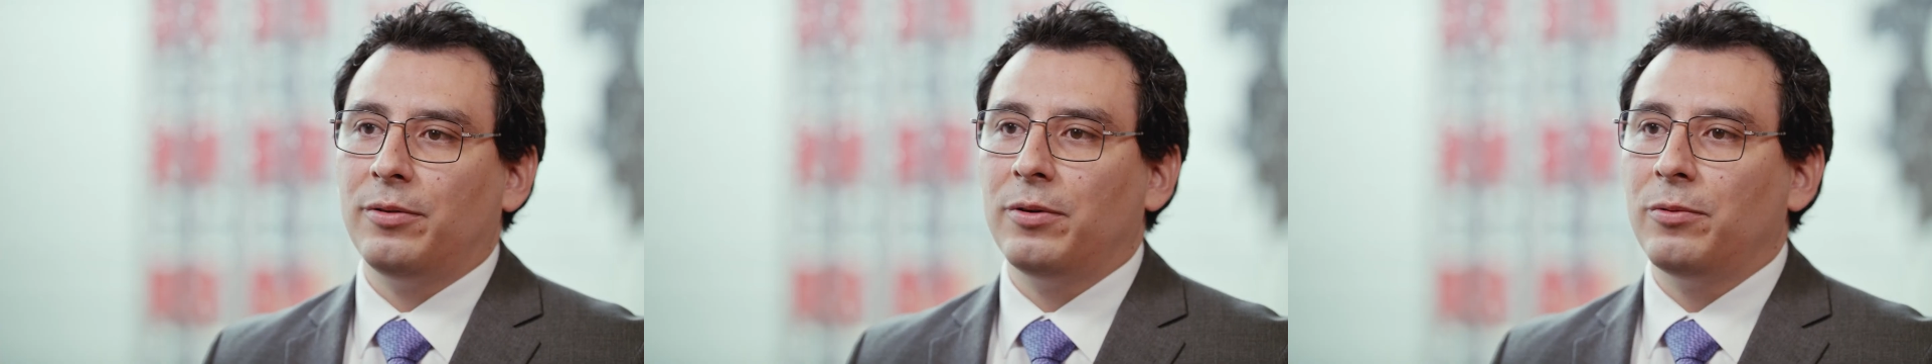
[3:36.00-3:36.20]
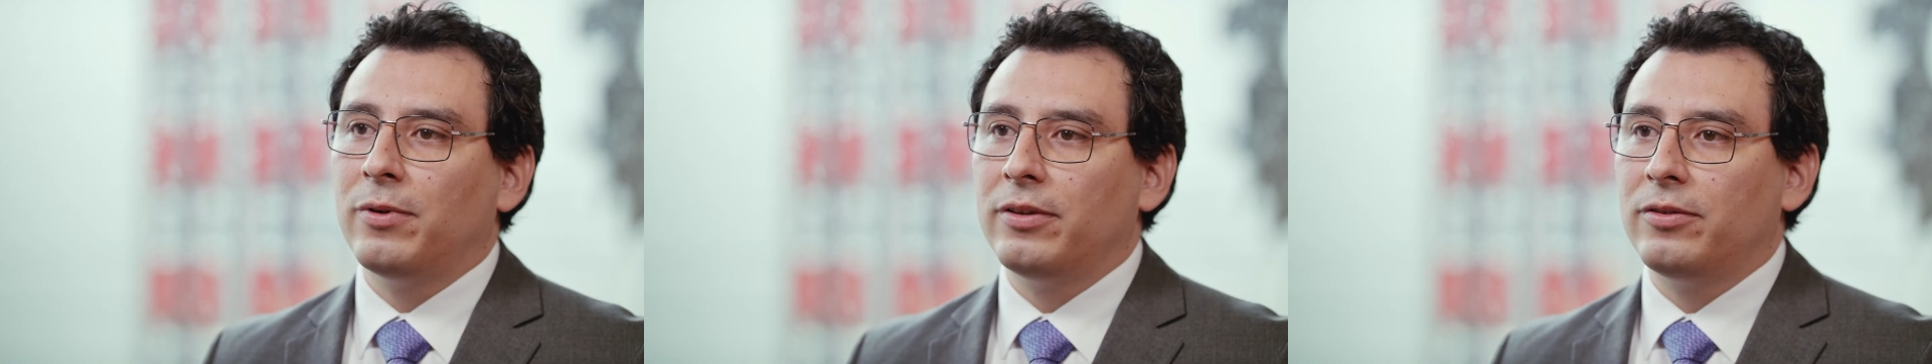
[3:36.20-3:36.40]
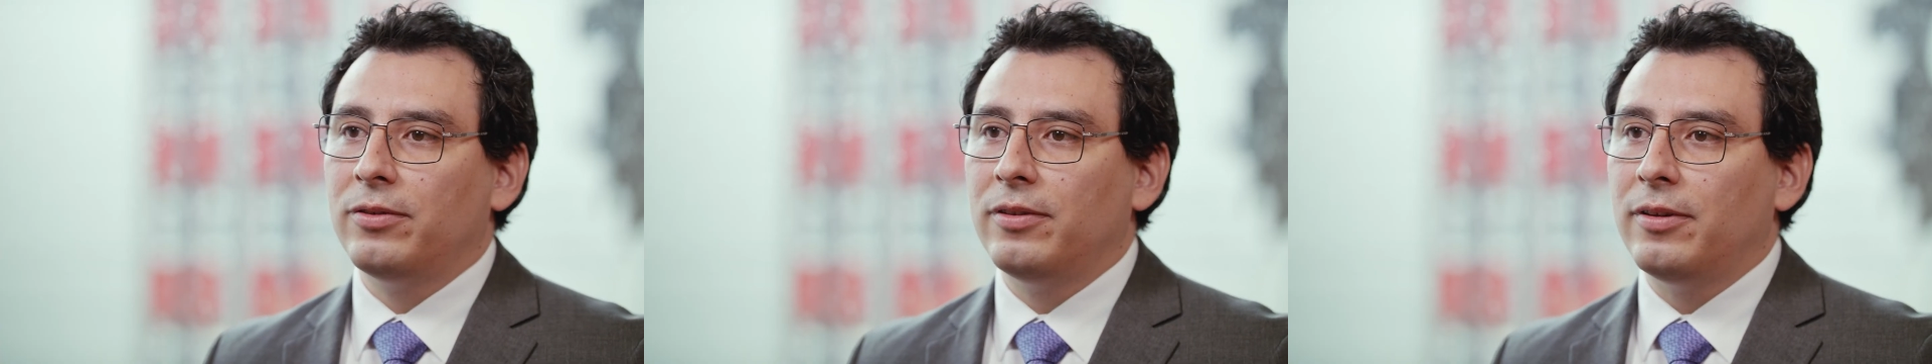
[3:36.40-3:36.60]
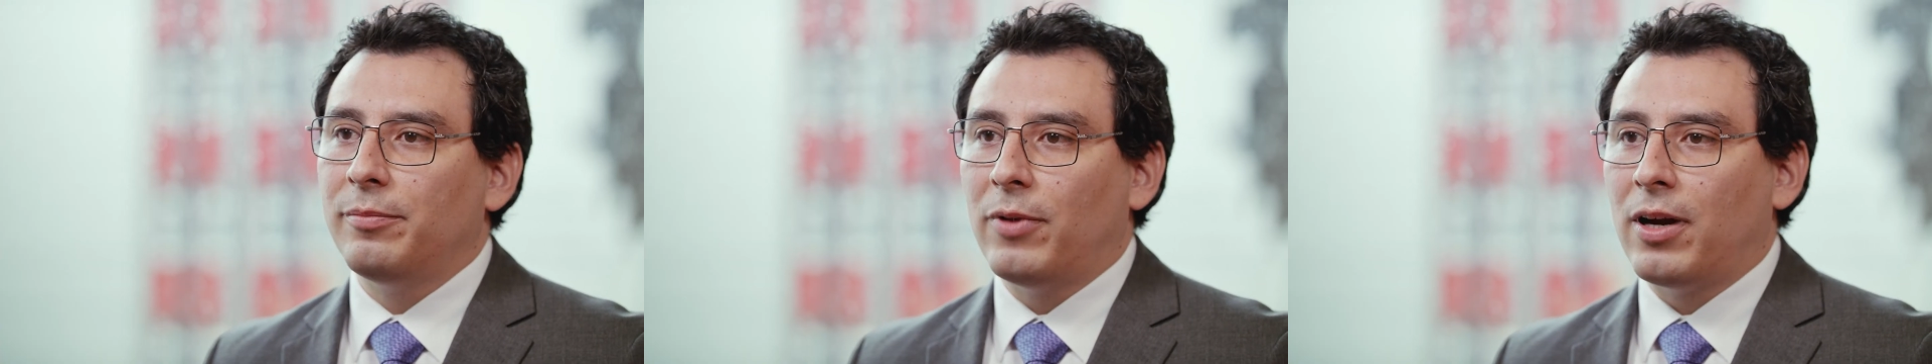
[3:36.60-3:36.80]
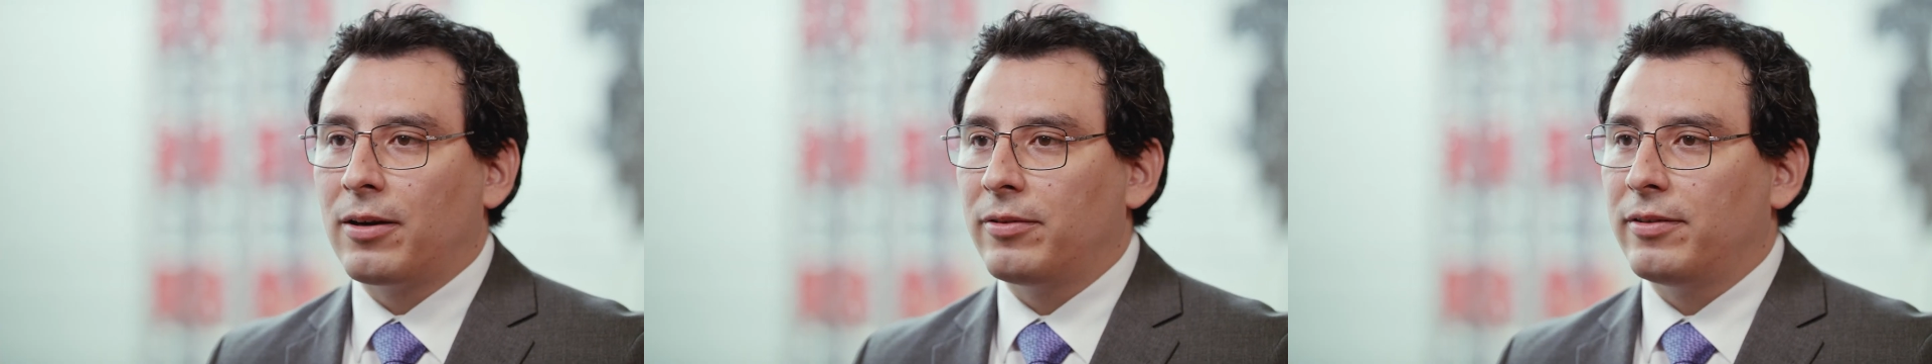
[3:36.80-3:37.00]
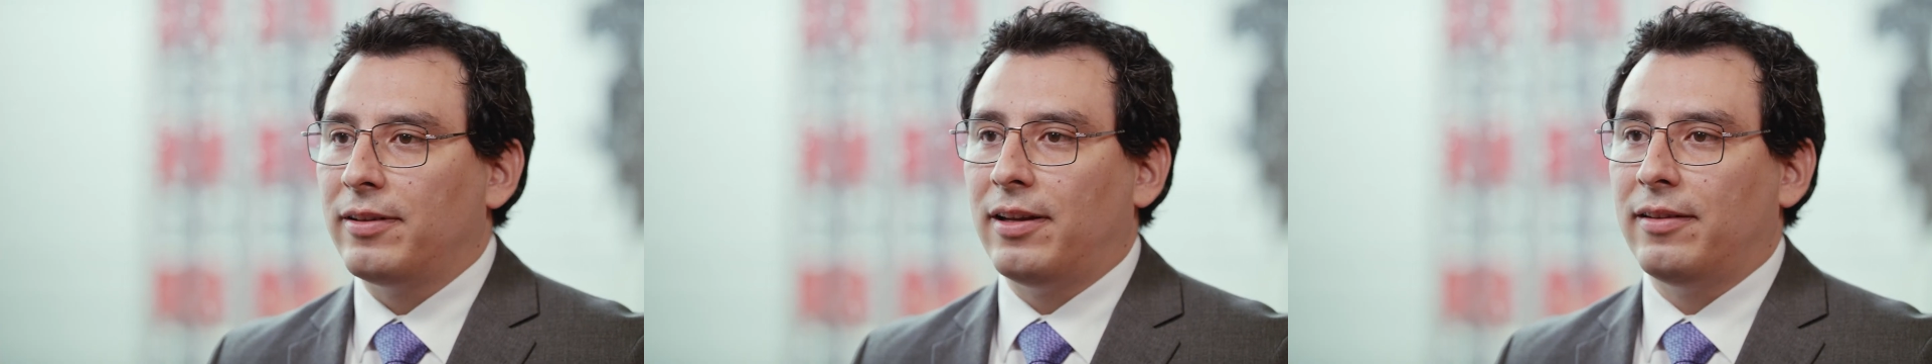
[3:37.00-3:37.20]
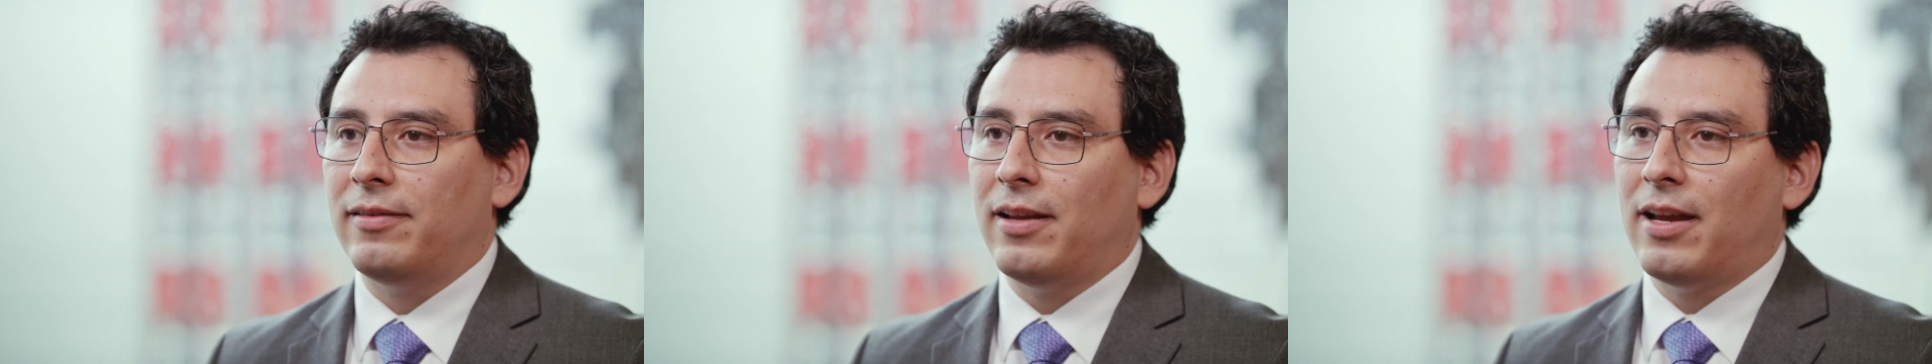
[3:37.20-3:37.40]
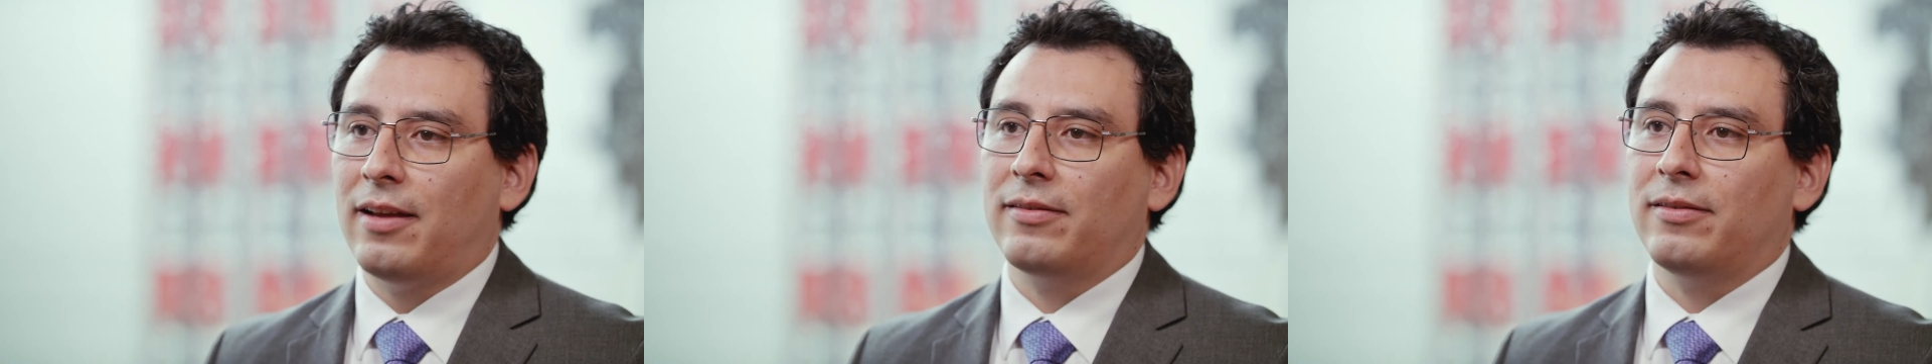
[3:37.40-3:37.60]
we want to democratize
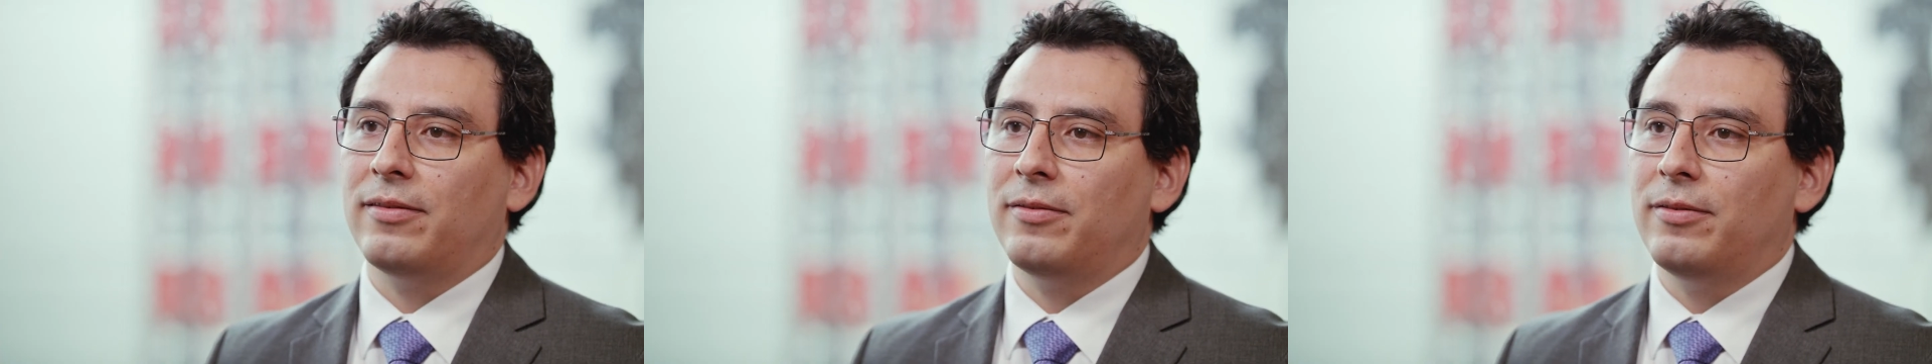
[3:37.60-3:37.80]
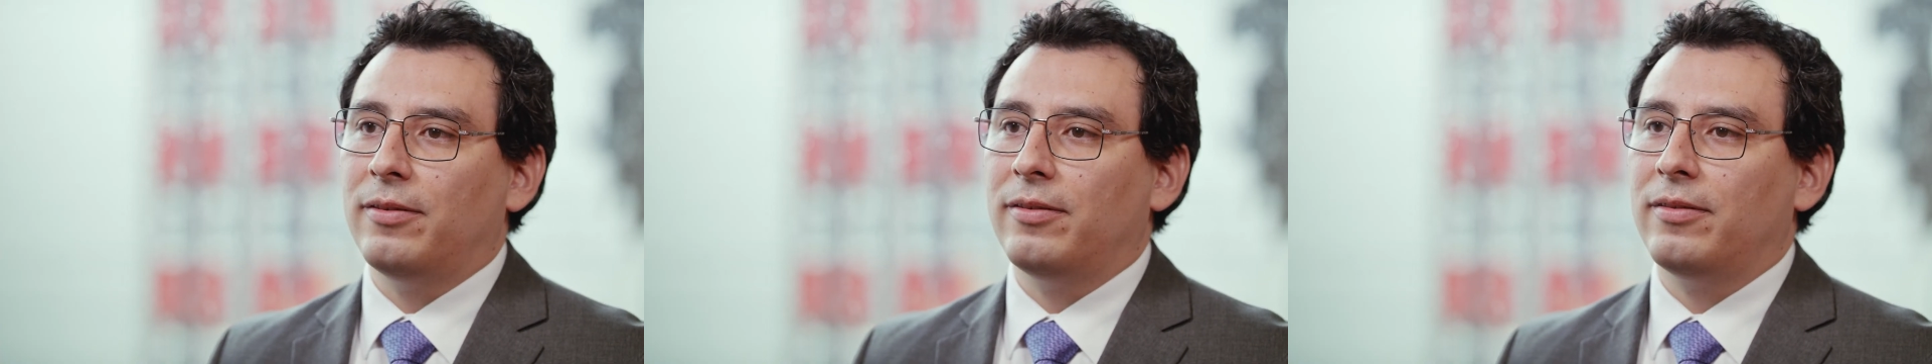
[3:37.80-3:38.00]
the access to these